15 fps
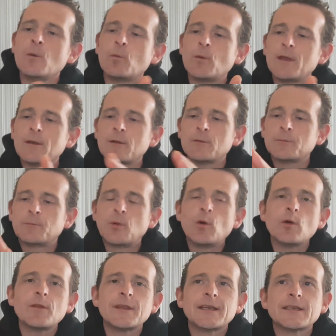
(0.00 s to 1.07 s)
We
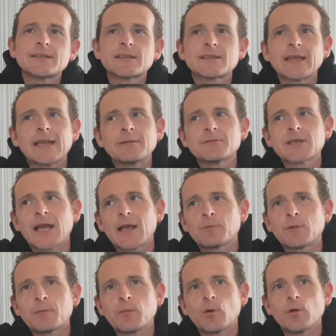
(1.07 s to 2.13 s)
bought these the same
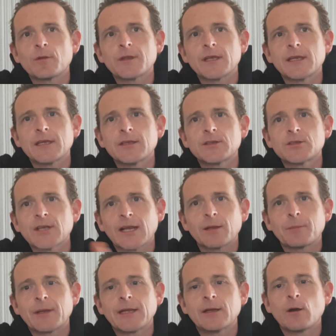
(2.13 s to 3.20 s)
time we bought the
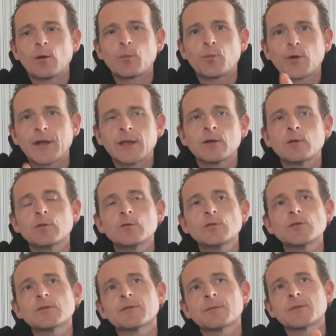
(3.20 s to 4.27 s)
Jalapeno
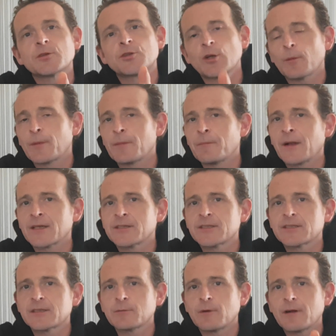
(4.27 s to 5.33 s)
Pringles from the shop in
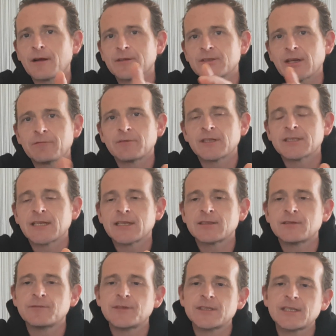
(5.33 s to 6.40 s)
Manchester where I generally tend
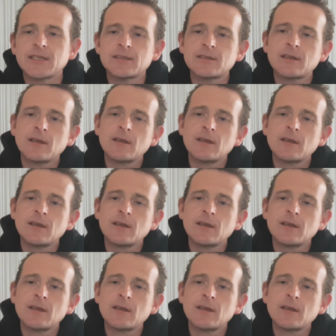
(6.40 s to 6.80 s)
to visit.